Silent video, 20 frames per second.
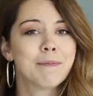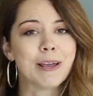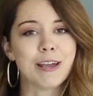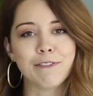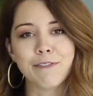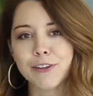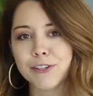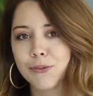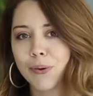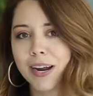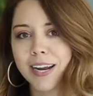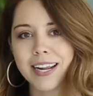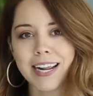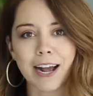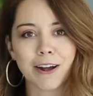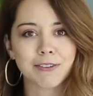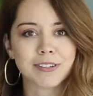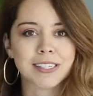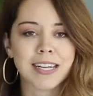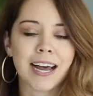if it's raining
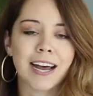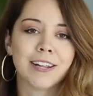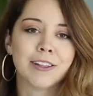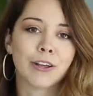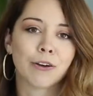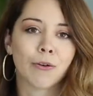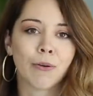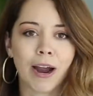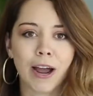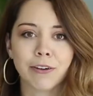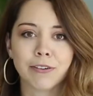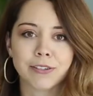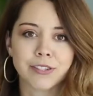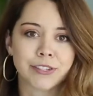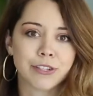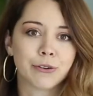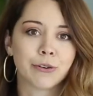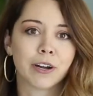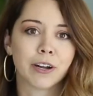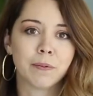outside, the ground is
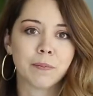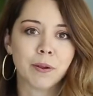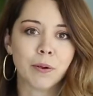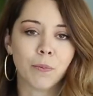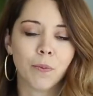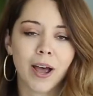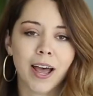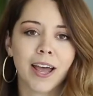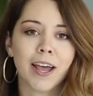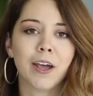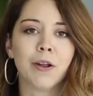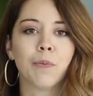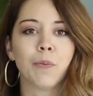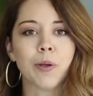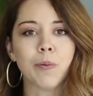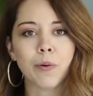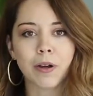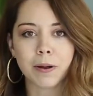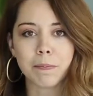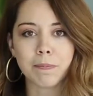still going to be wet, and
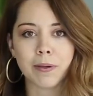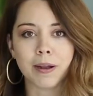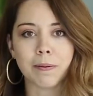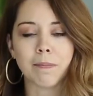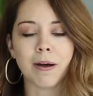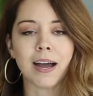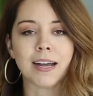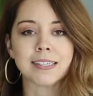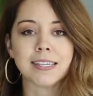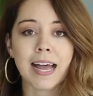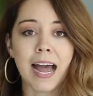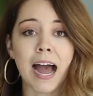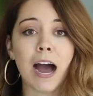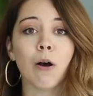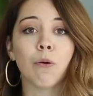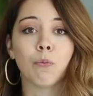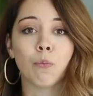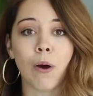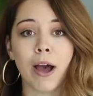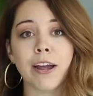we want to minimize
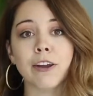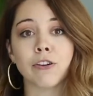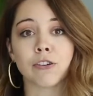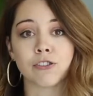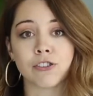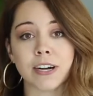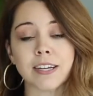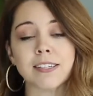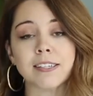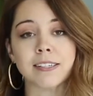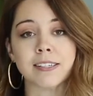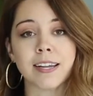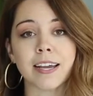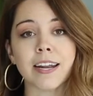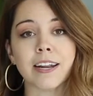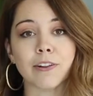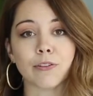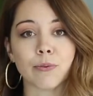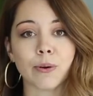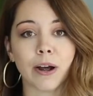how wet your dress is
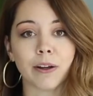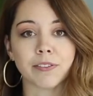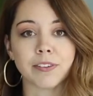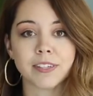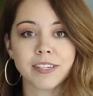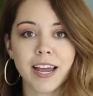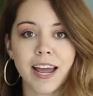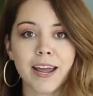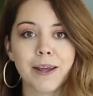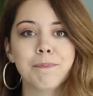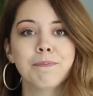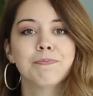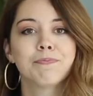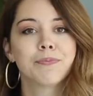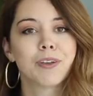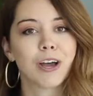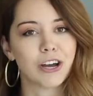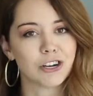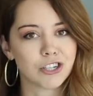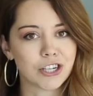getting throughout the day.
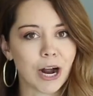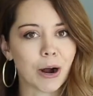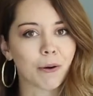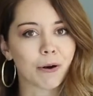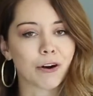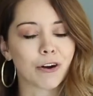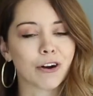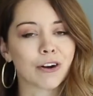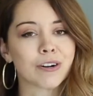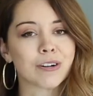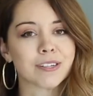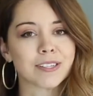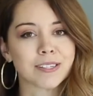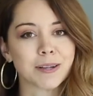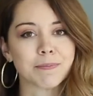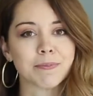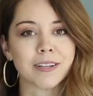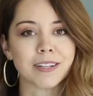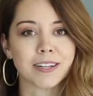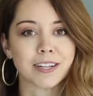A shower curtain is
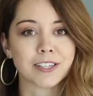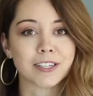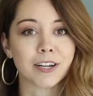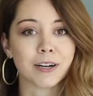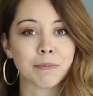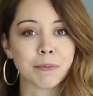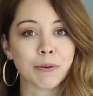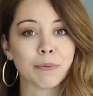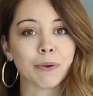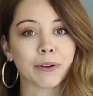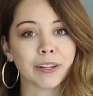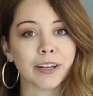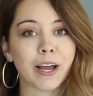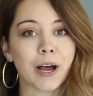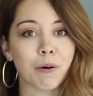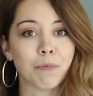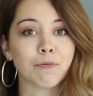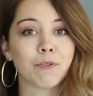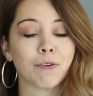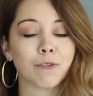something that's going to be really
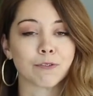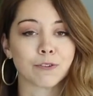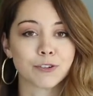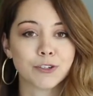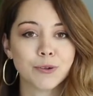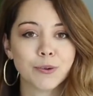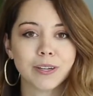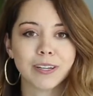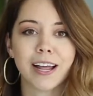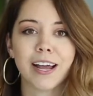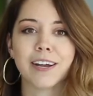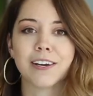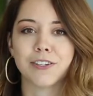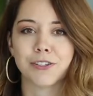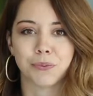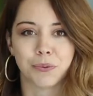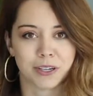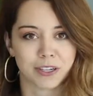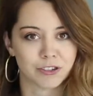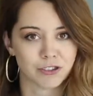helpful for doing that because
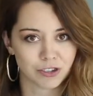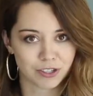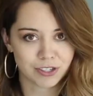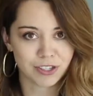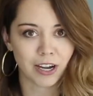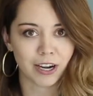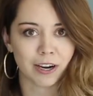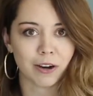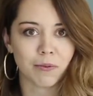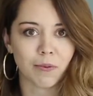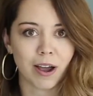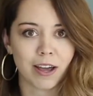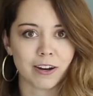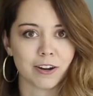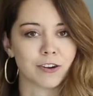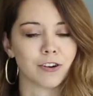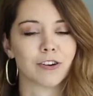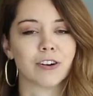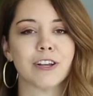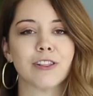we can just tuck it right
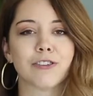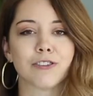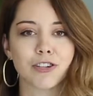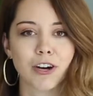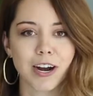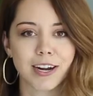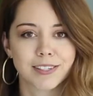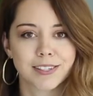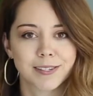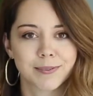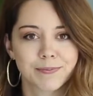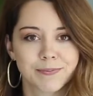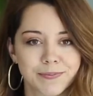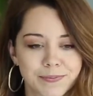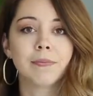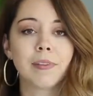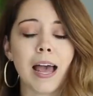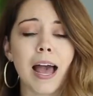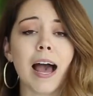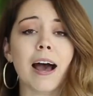underneath the dress.
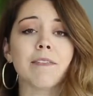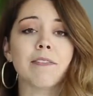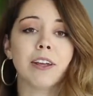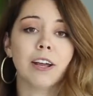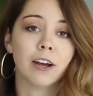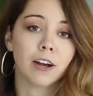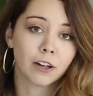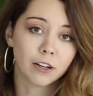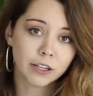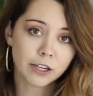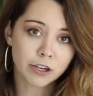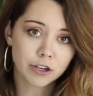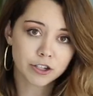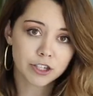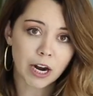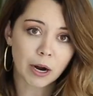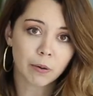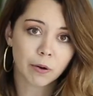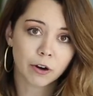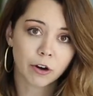Having a clear
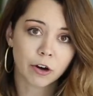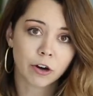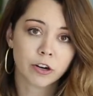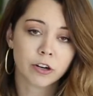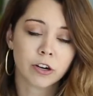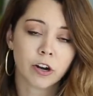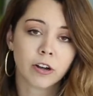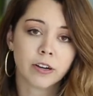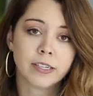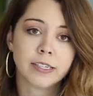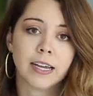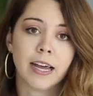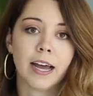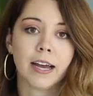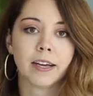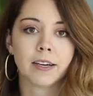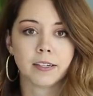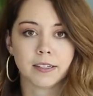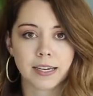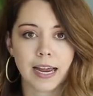shower curtain on
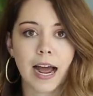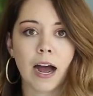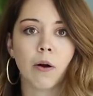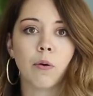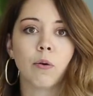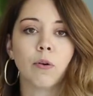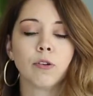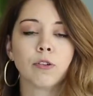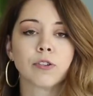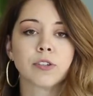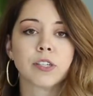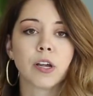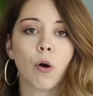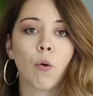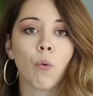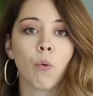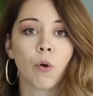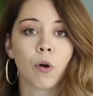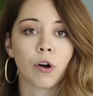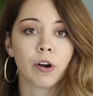deck, towels,
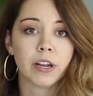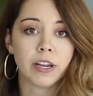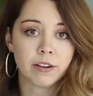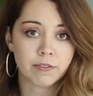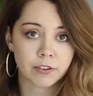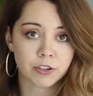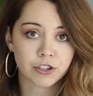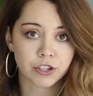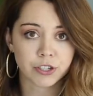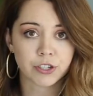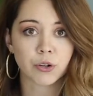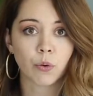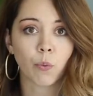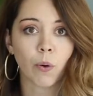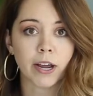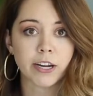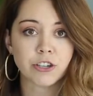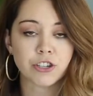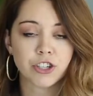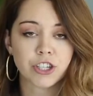or even just a
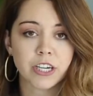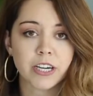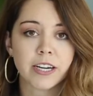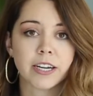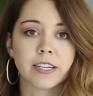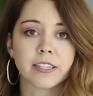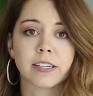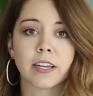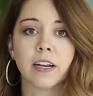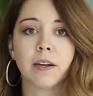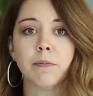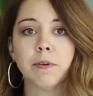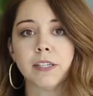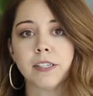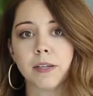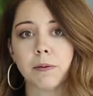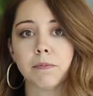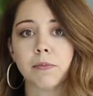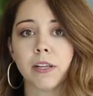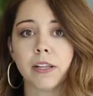white sheet is going to be
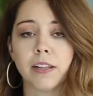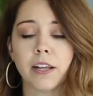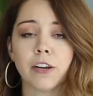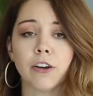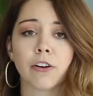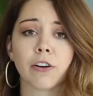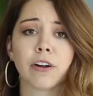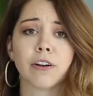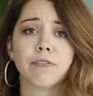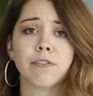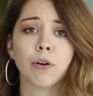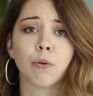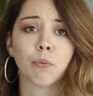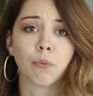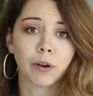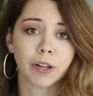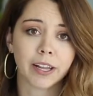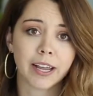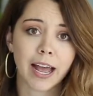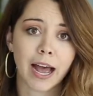something that you're going to feel
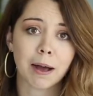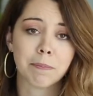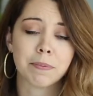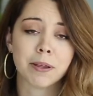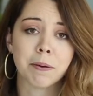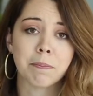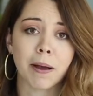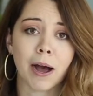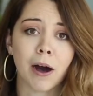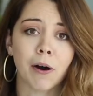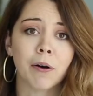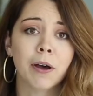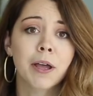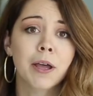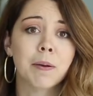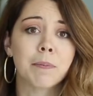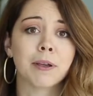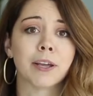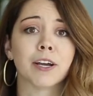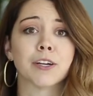really happy about
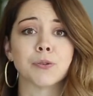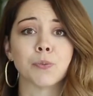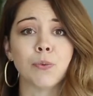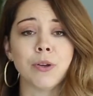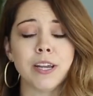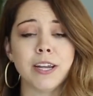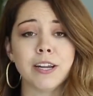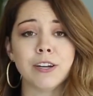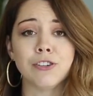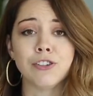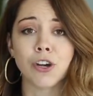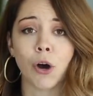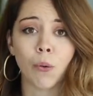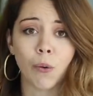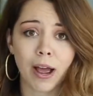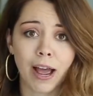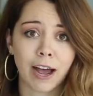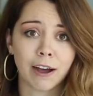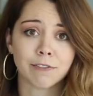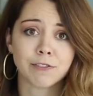because we
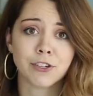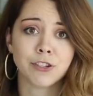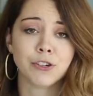don't have